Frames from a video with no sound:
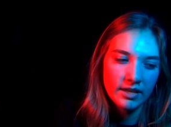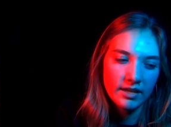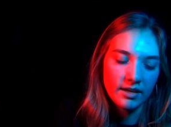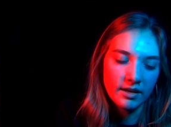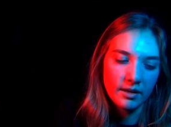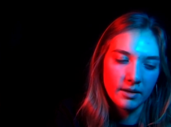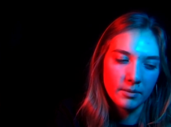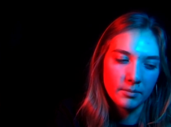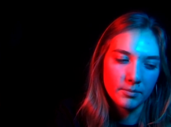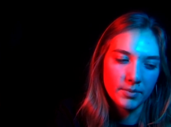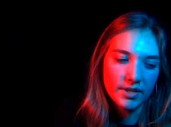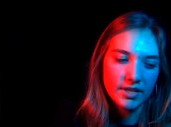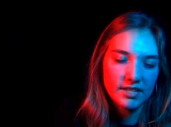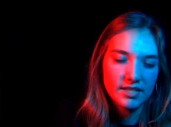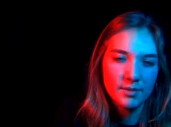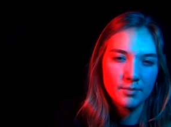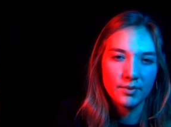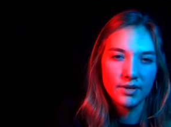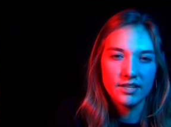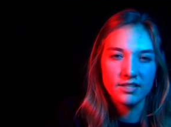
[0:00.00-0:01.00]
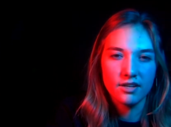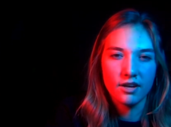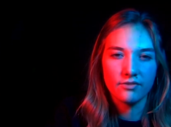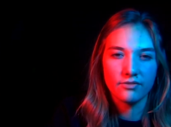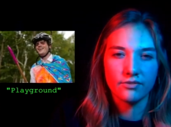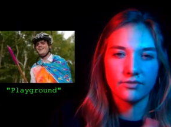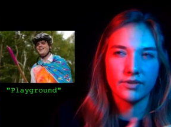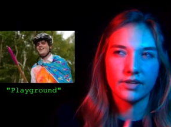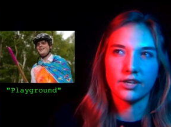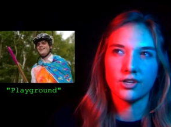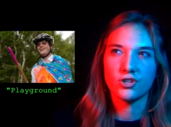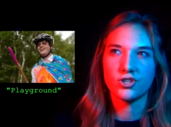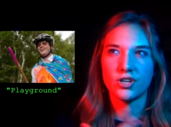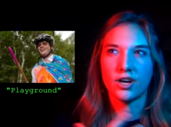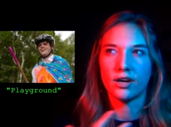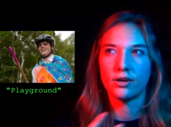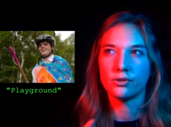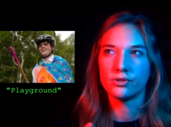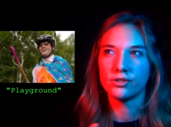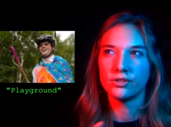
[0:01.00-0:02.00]
um, because it plays off of like a
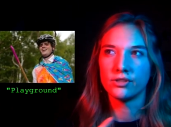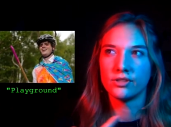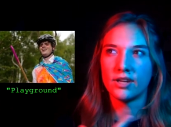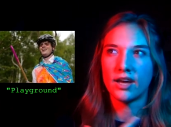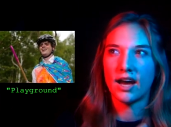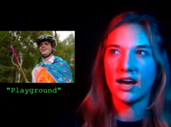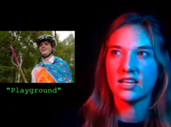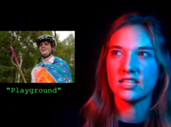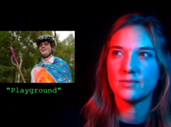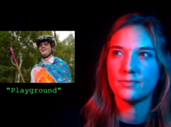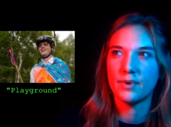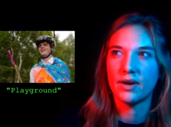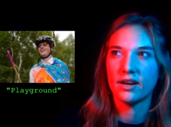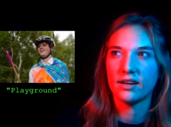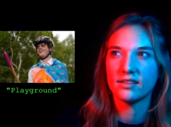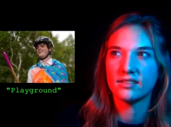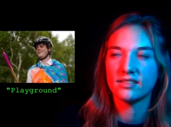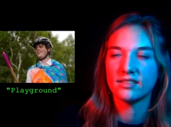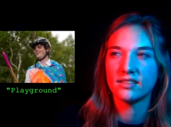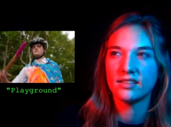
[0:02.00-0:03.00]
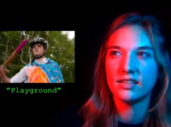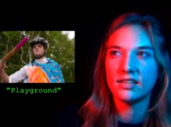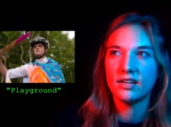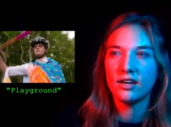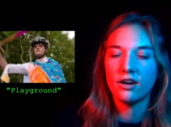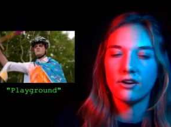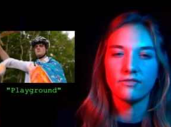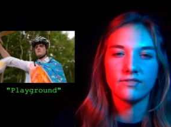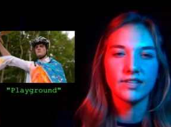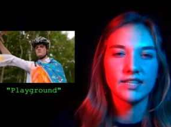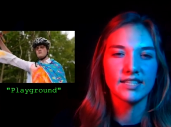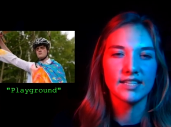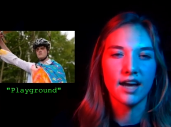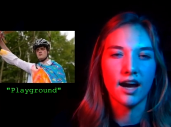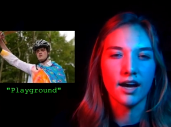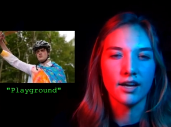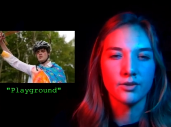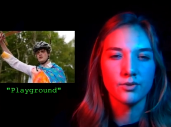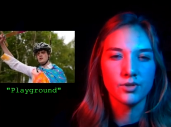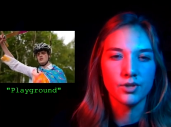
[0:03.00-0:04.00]
childhood aspect of this
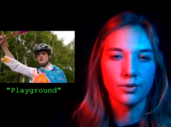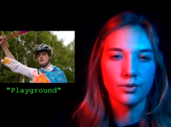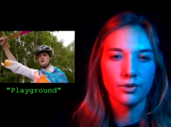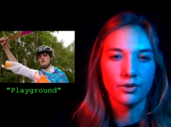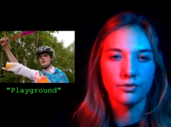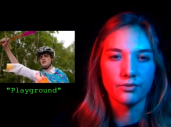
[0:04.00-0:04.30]
guy who's going